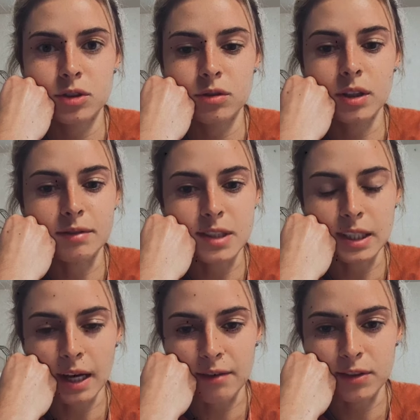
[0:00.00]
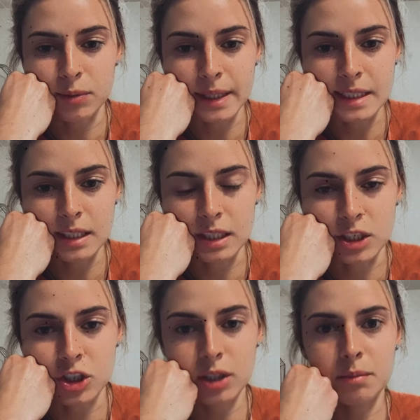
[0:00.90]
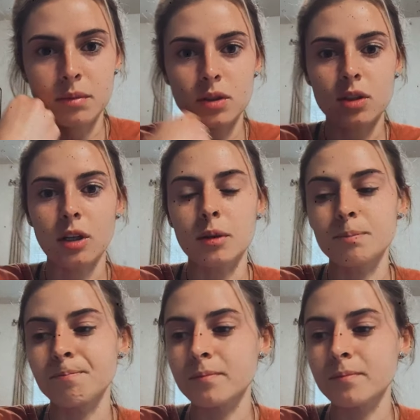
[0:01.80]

lifting heavy weights in the gym. So